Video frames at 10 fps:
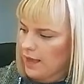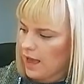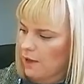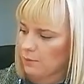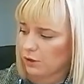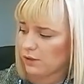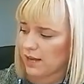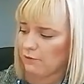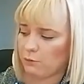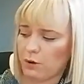And because
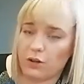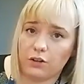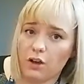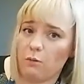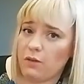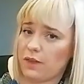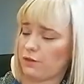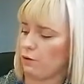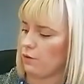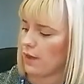everyone had got what they
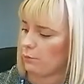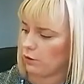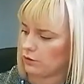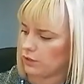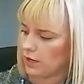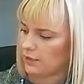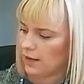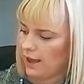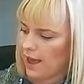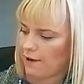thought they wanted,
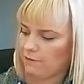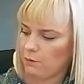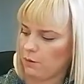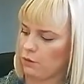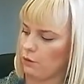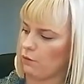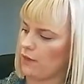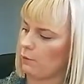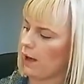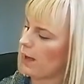everyone thought
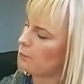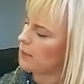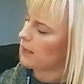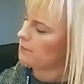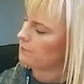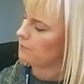they were happy.